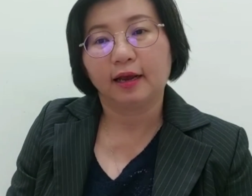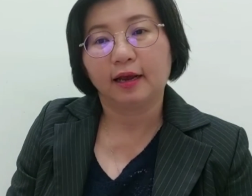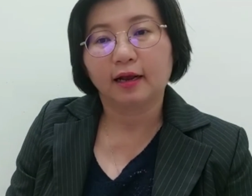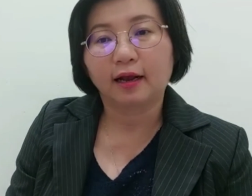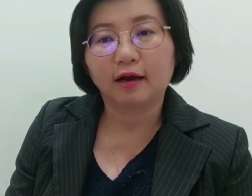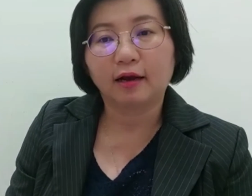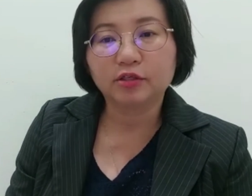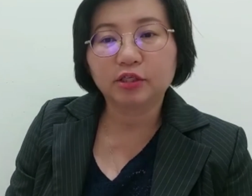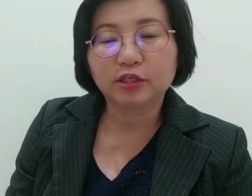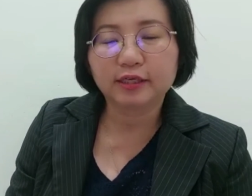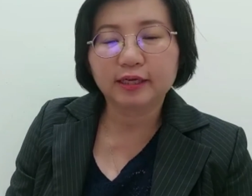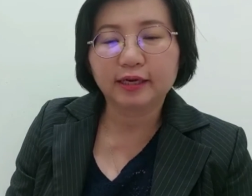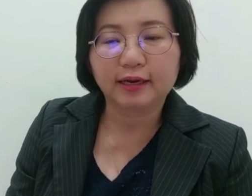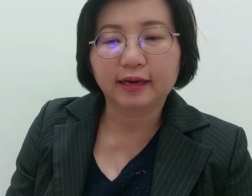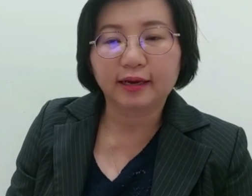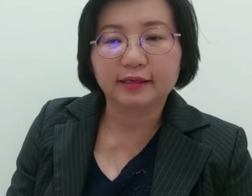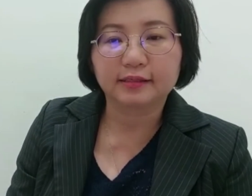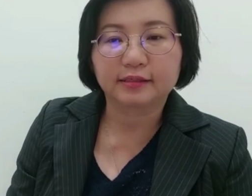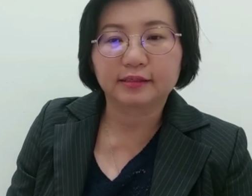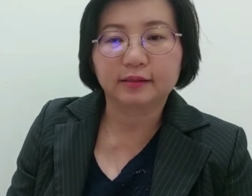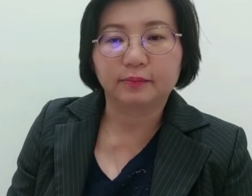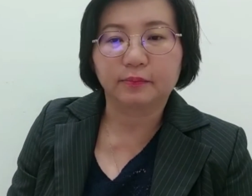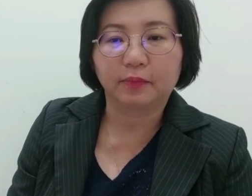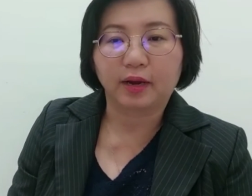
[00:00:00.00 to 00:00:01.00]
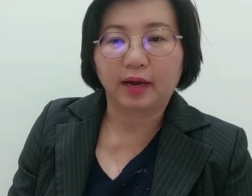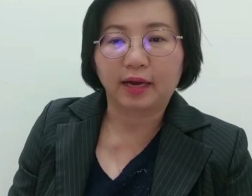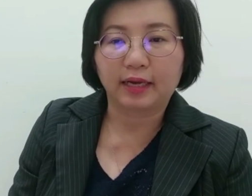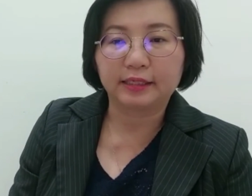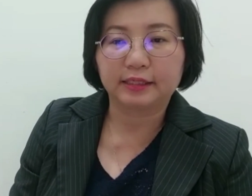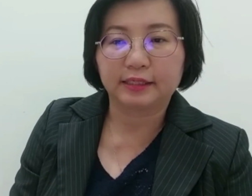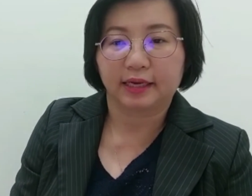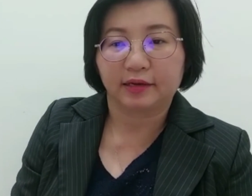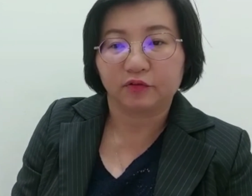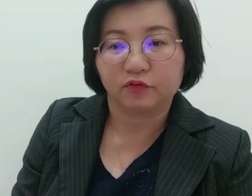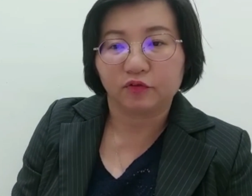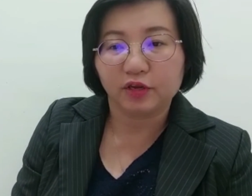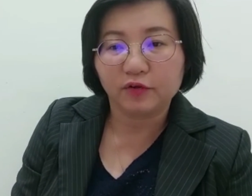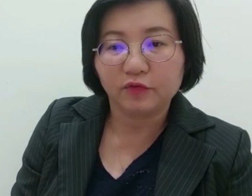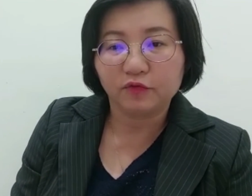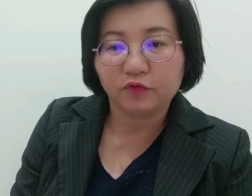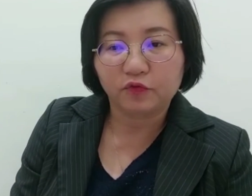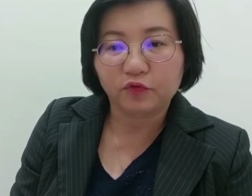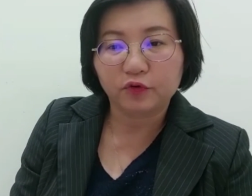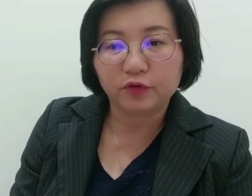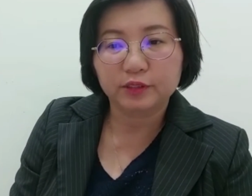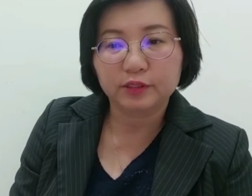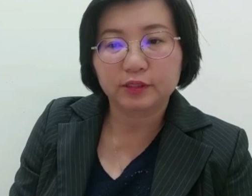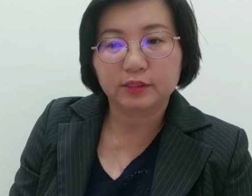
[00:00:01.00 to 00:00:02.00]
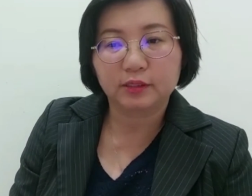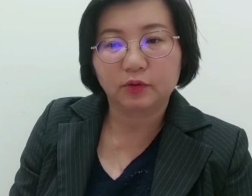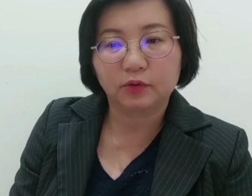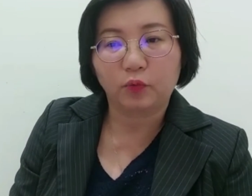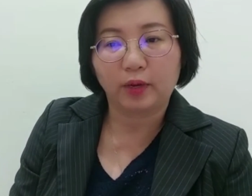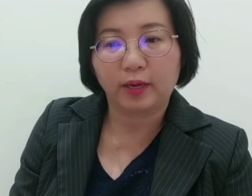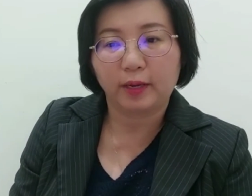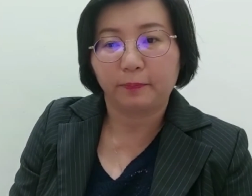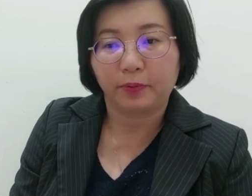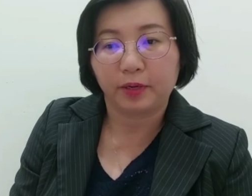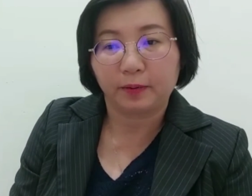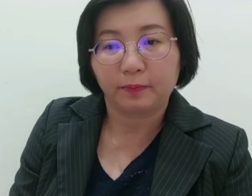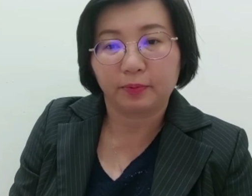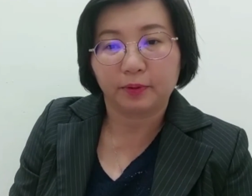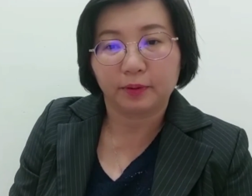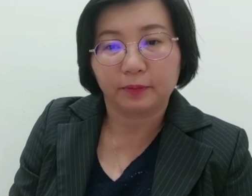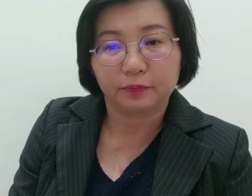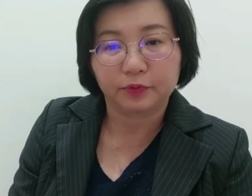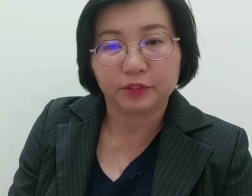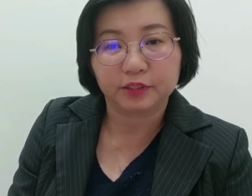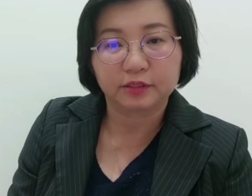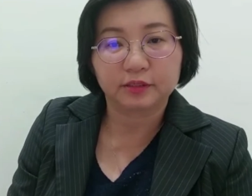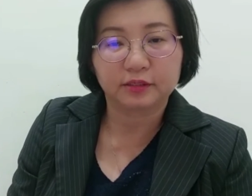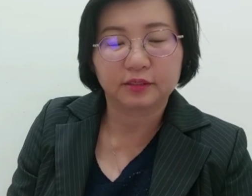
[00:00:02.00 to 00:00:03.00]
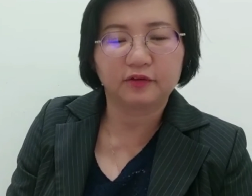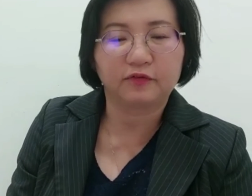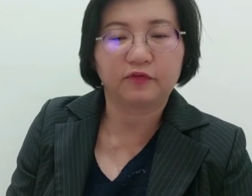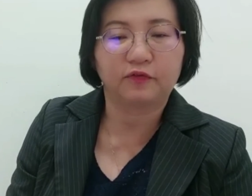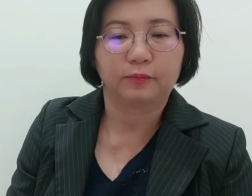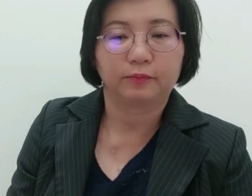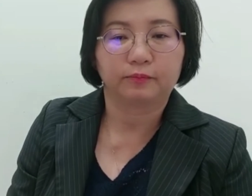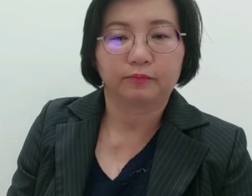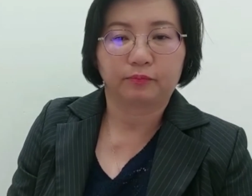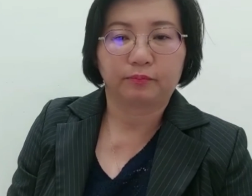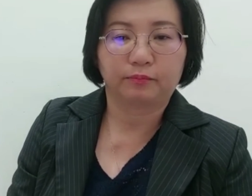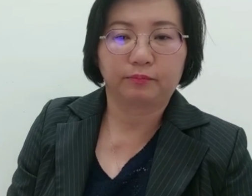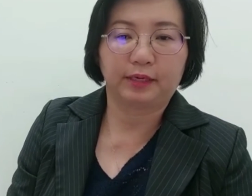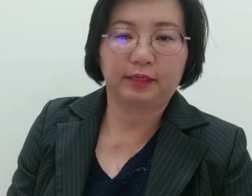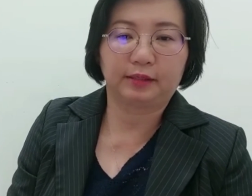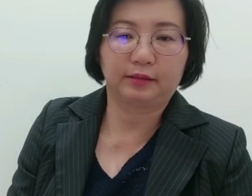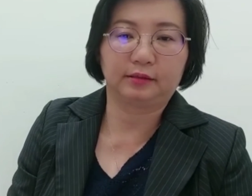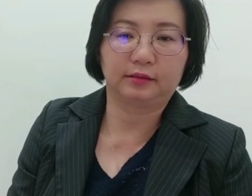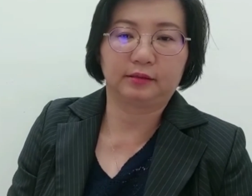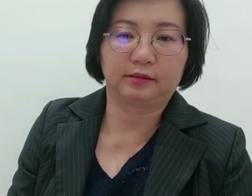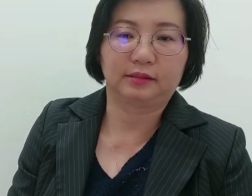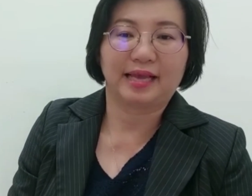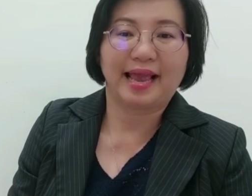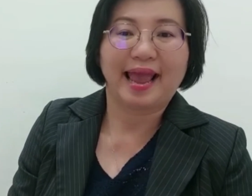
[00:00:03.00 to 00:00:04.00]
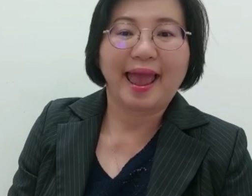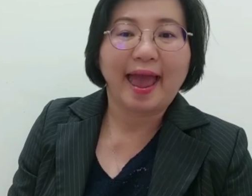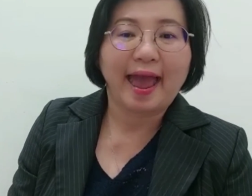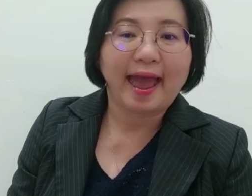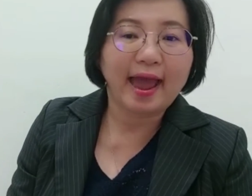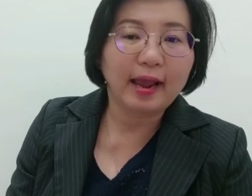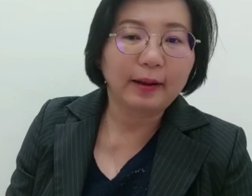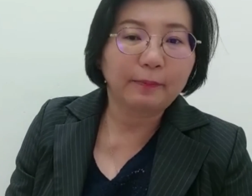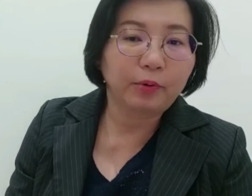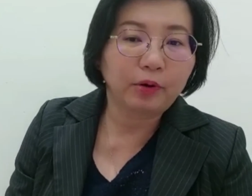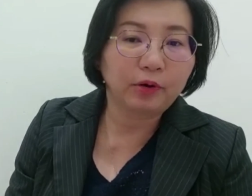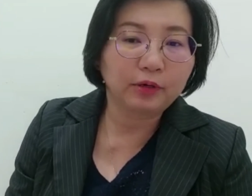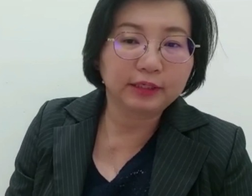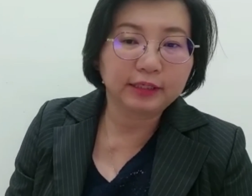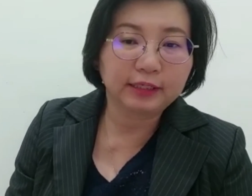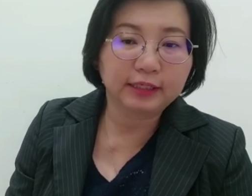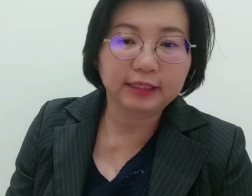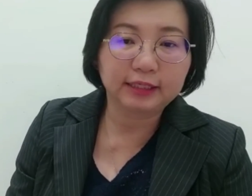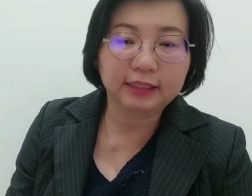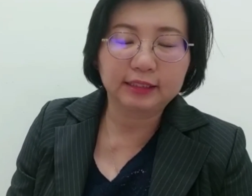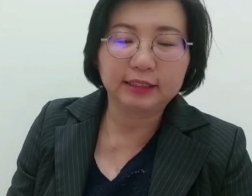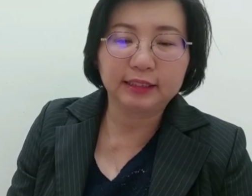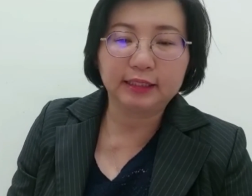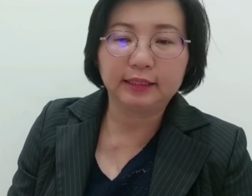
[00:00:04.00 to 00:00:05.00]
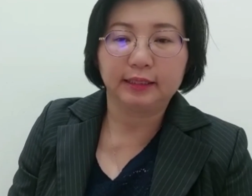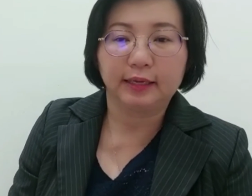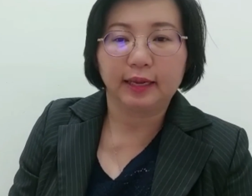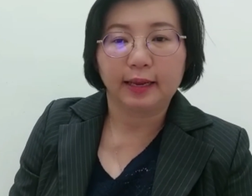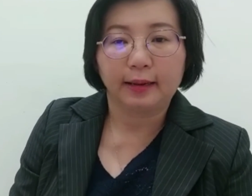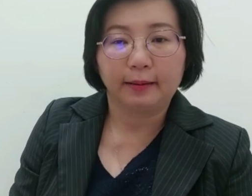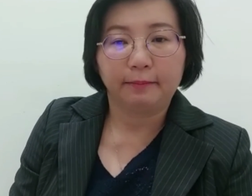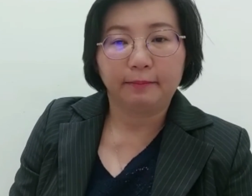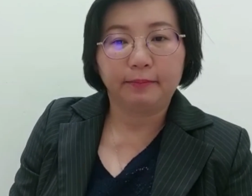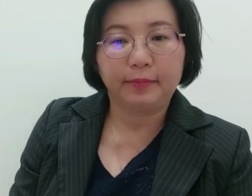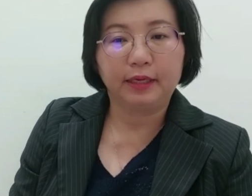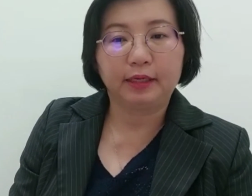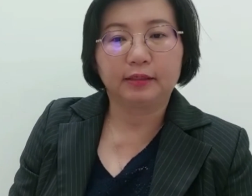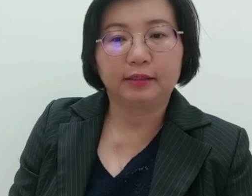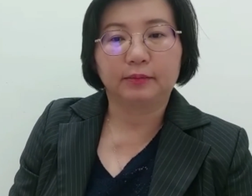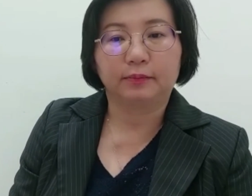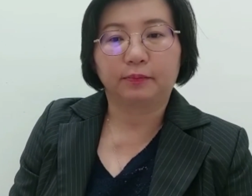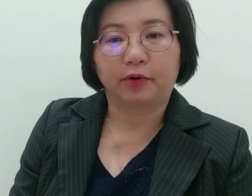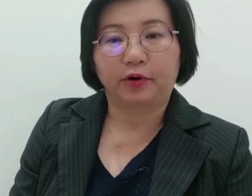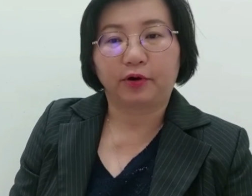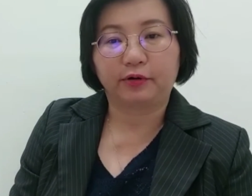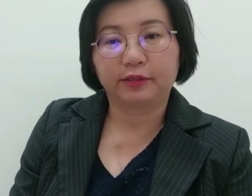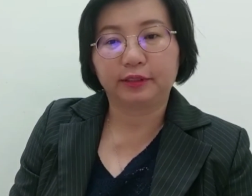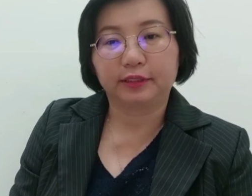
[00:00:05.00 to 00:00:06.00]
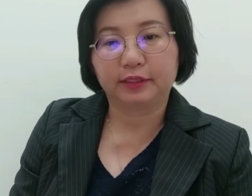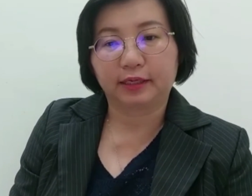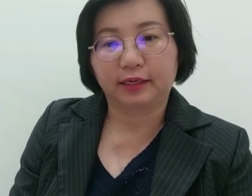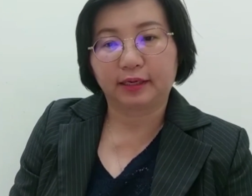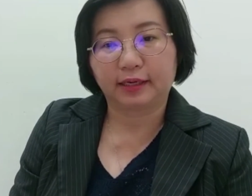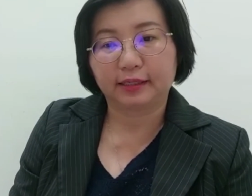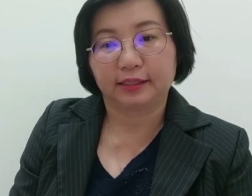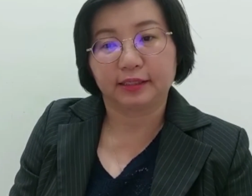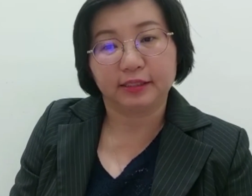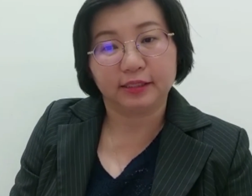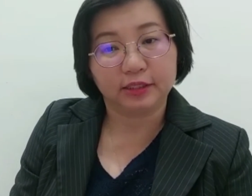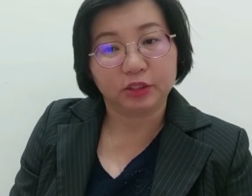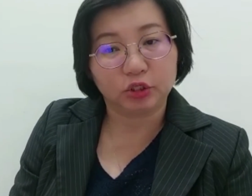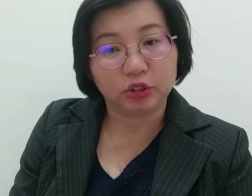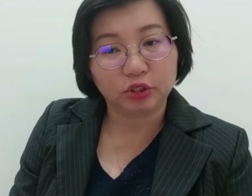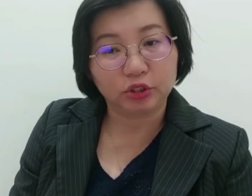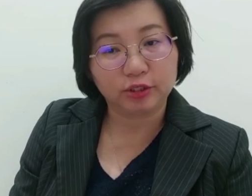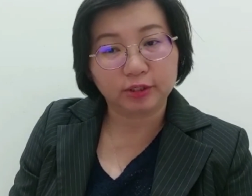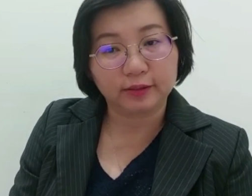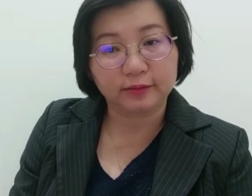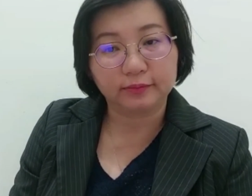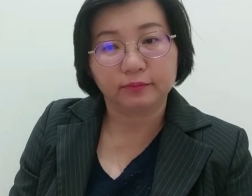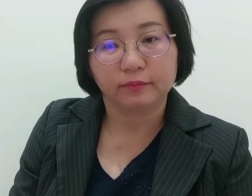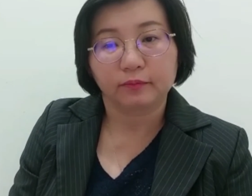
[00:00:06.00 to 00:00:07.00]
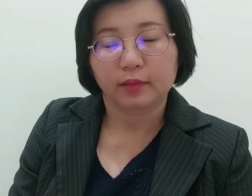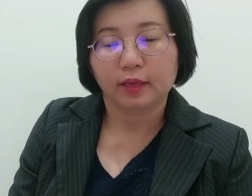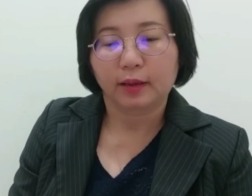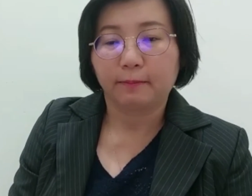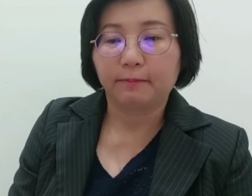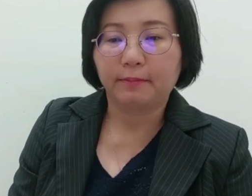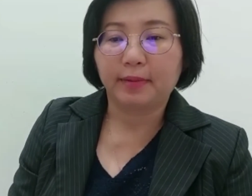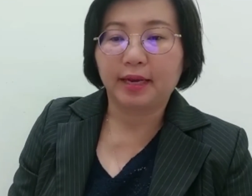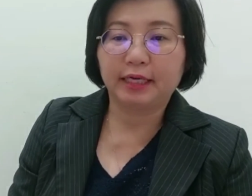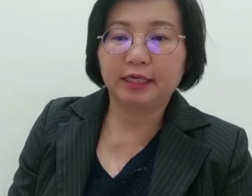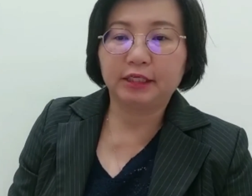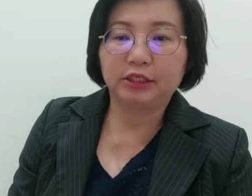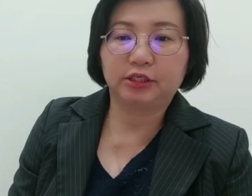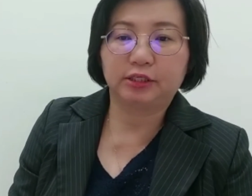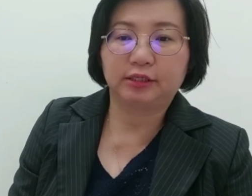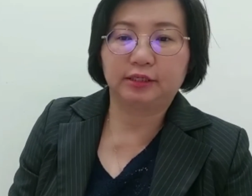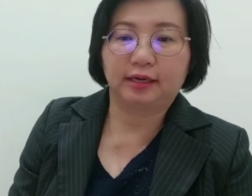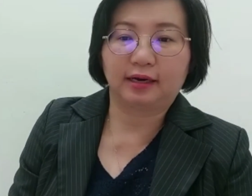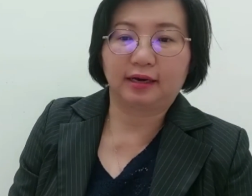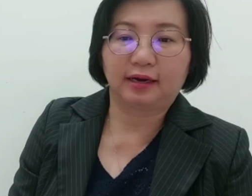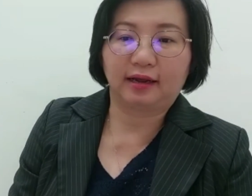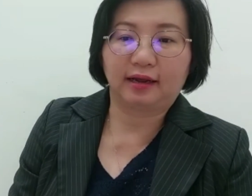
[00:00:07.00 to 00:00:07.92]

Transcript: Culture guides the minds and influence the way people perceive matters, act politically, make the prioritized decision, manage their